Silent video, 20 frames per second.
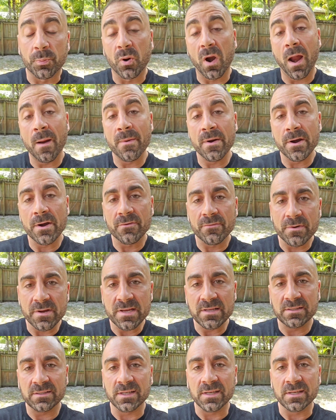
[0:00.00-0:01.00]
The primary
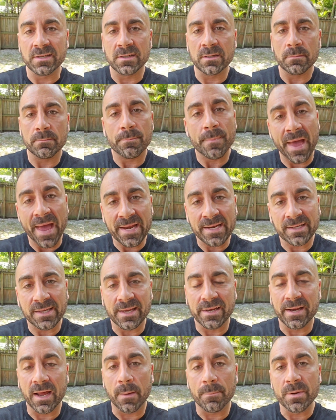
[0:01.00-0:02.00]
reason men
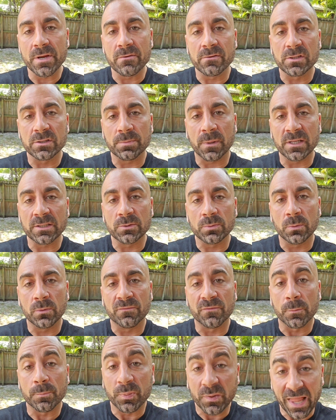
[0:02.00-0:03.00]
cannot be
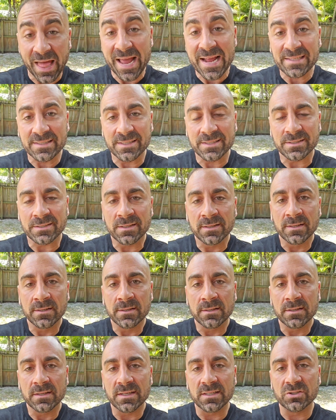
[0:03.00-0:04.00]
responsible for plants
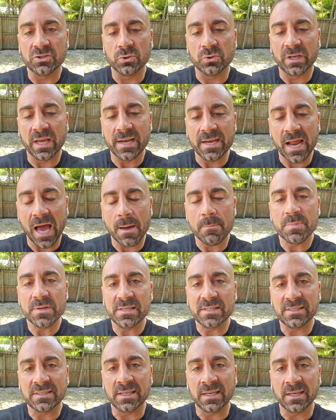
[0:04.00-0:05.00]
is you cannot
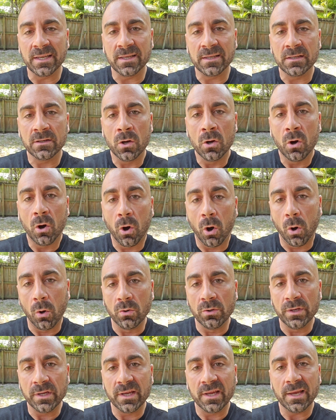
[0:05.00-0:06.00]
be seen
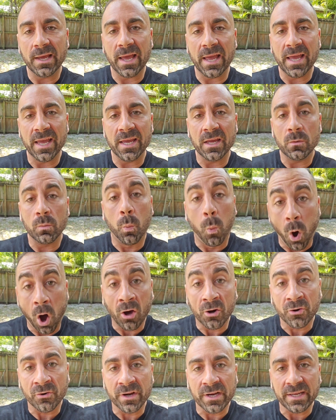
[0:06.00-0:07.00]
holding a
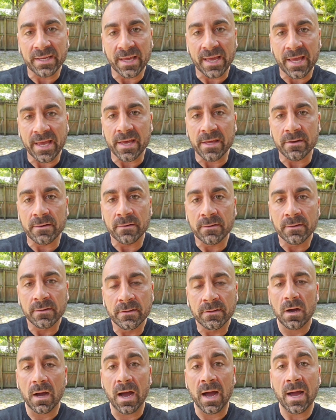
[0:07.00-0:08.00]
watering can.
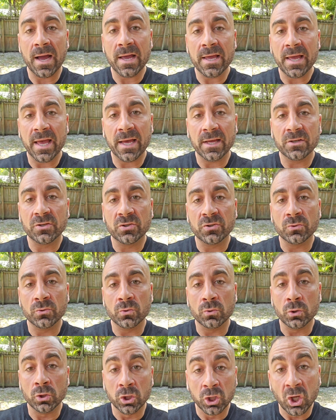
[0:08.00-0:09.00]
I had to
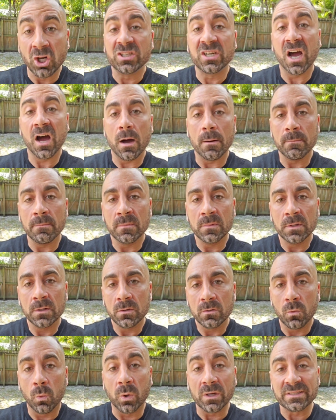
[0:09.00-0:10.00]
look up
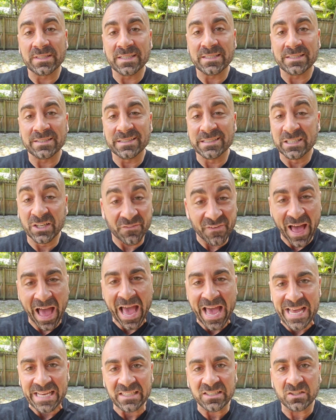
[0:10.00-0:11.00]
what this
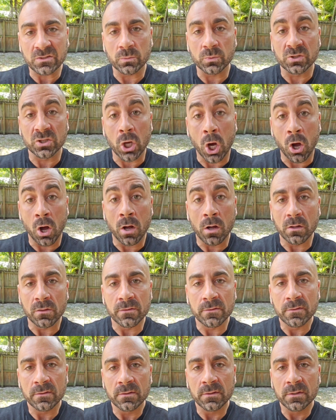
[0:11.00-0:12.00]
device was called.